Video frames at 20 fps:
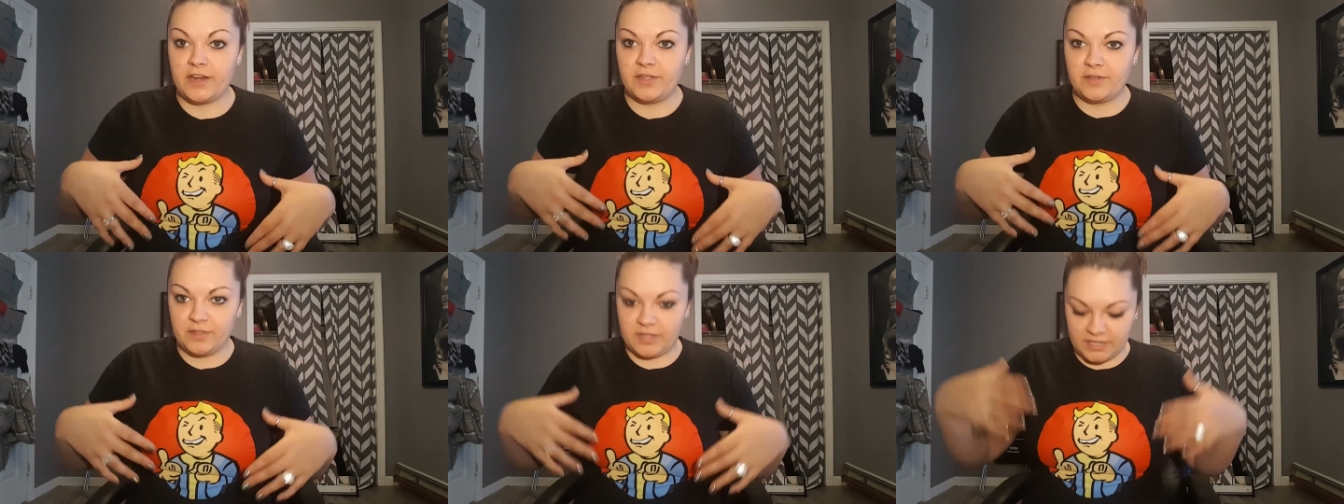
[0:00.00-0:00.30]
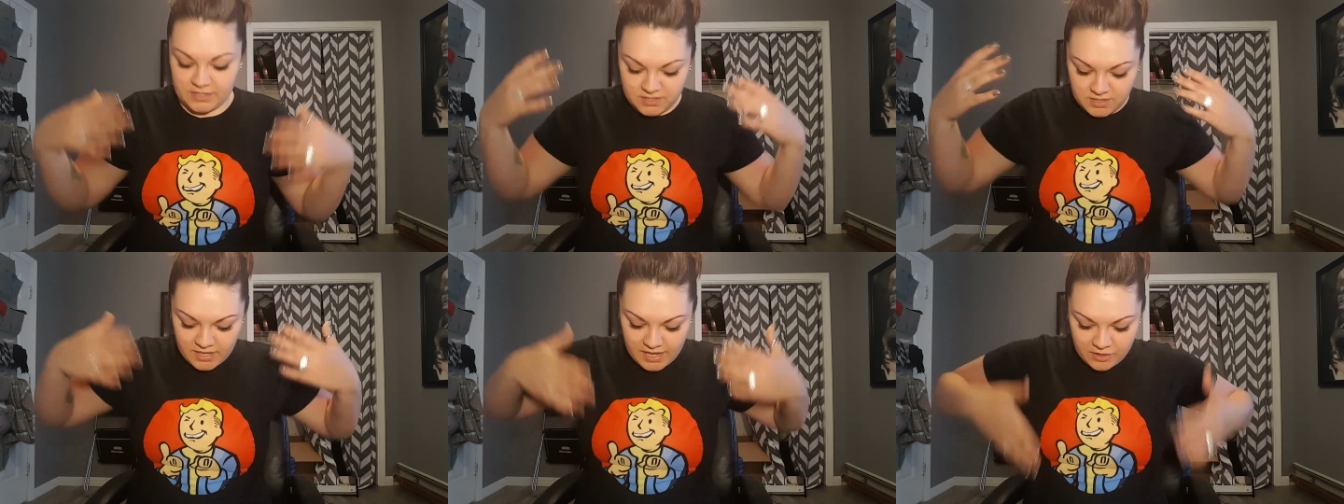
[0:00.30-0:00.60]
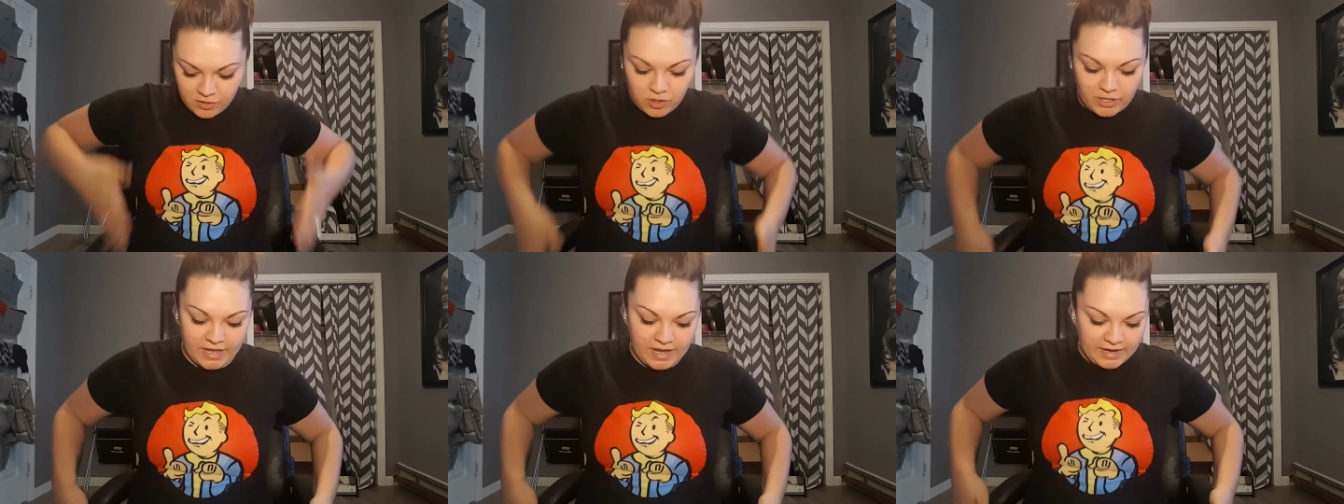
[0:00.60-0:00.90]
you, because like
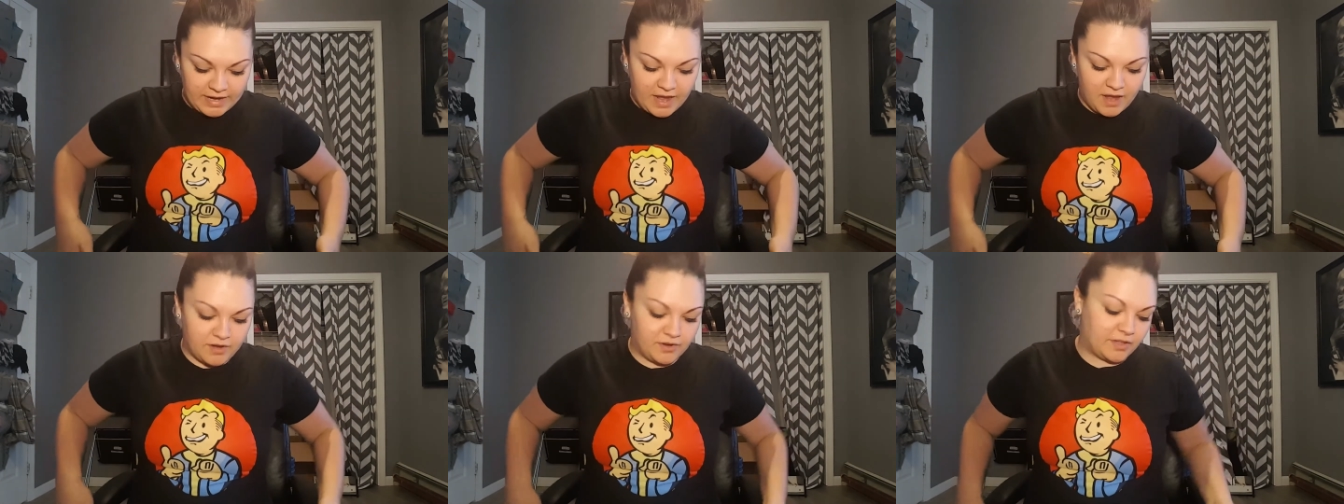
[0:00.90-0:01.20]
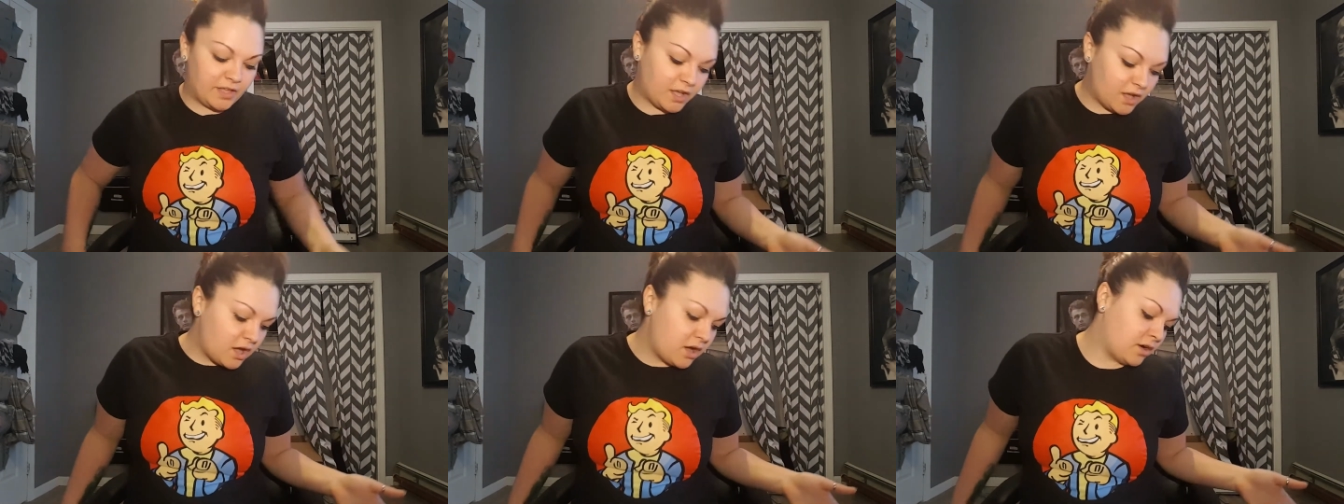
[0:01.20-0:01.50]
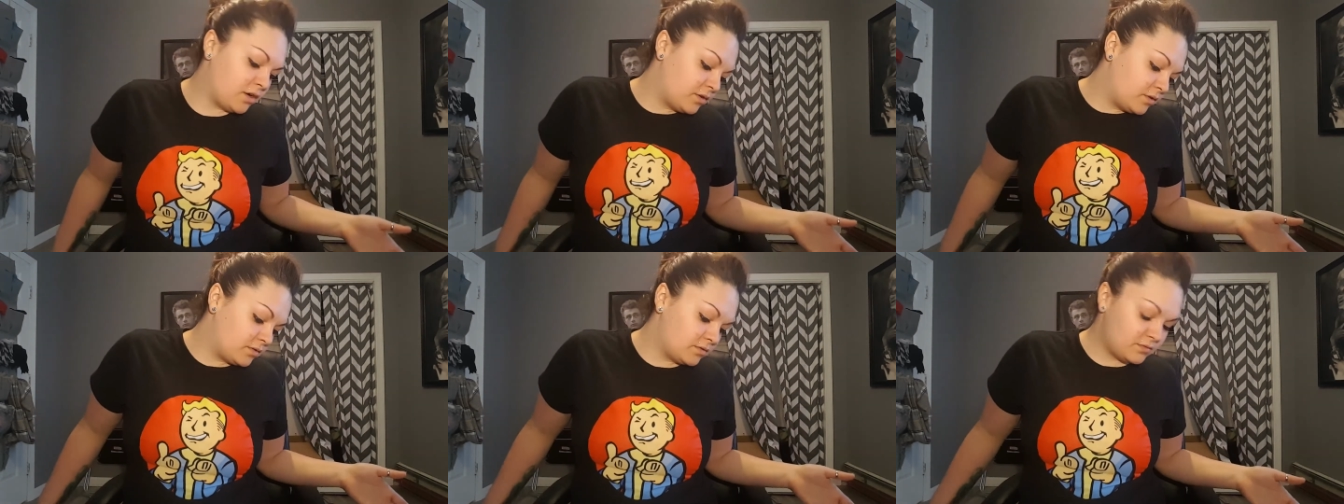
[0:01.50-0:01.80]
looking down you're like,
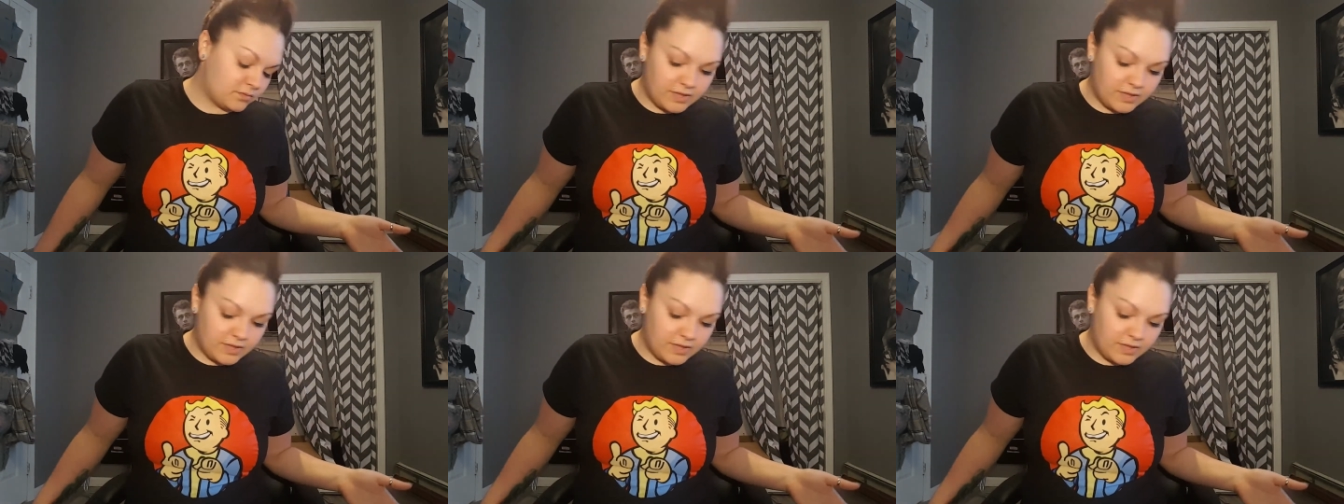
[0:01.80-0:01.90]
oh,